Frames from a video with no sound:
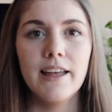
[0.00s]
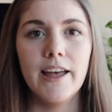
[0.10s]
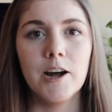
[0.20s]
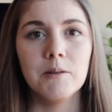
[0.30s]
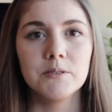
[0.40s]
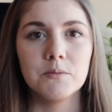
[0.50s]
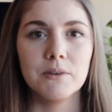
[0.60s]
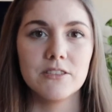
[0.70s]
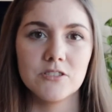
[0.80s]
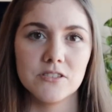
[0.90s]
helped
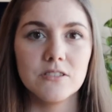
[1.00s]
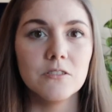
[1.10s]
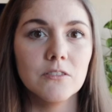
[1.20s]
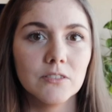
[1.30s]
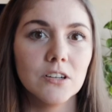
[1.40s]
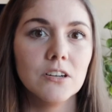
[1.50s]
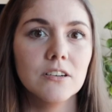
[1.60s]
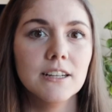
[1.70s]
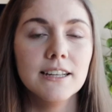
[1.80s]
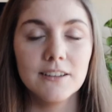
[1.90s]
with just the
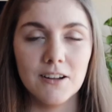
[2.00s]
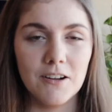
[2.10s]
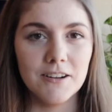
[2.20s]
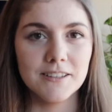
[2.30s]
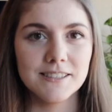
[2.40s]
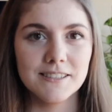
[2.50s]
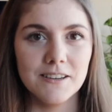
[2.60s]
overall cost